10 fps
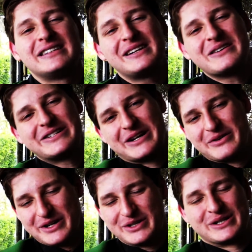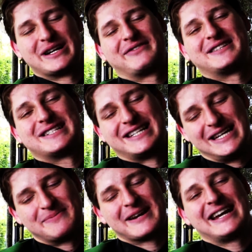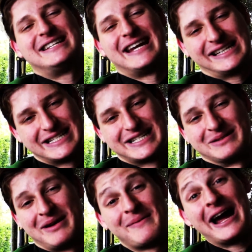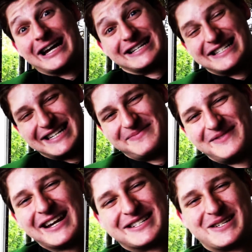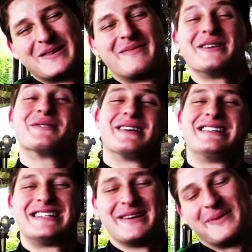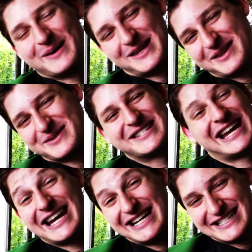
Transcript: Oh, no, you don't have to sleep right next to him. I can sleep next to him and you can sleep on the other side.